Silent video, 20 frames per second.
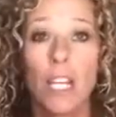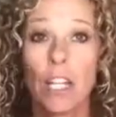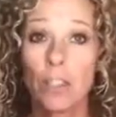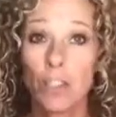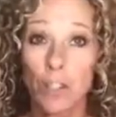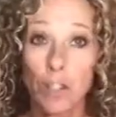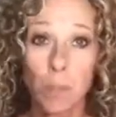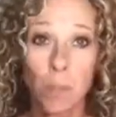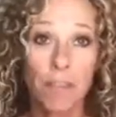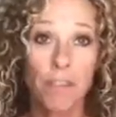
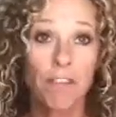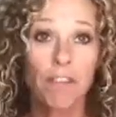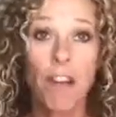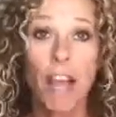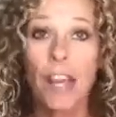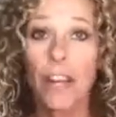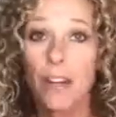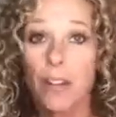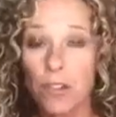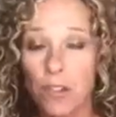There's been
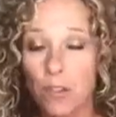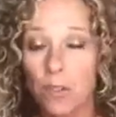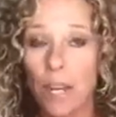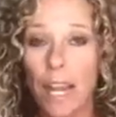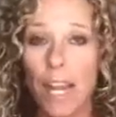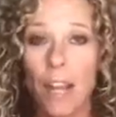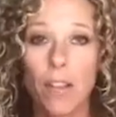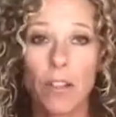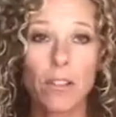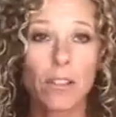fires
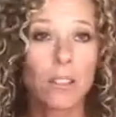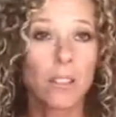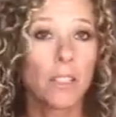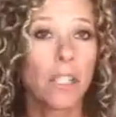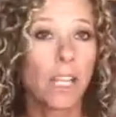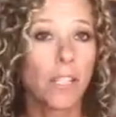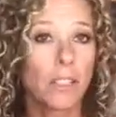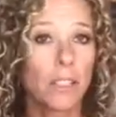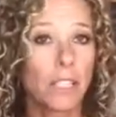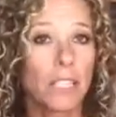around.
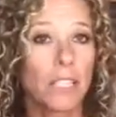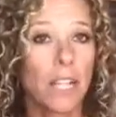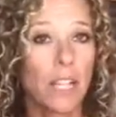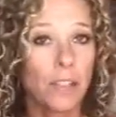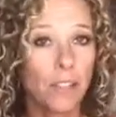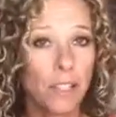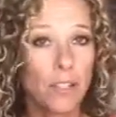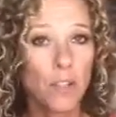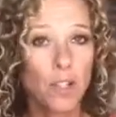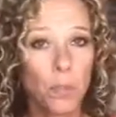Luckily
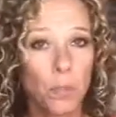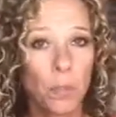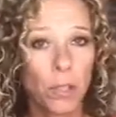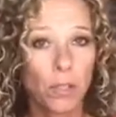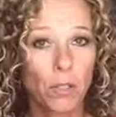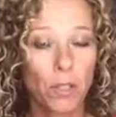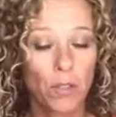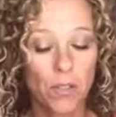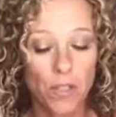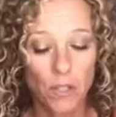nothing super
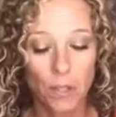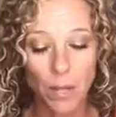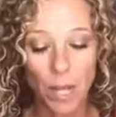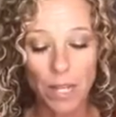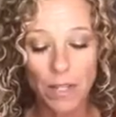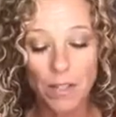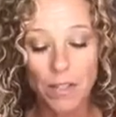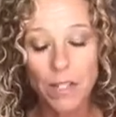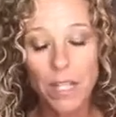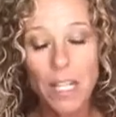close to
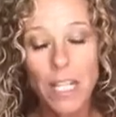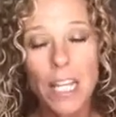us.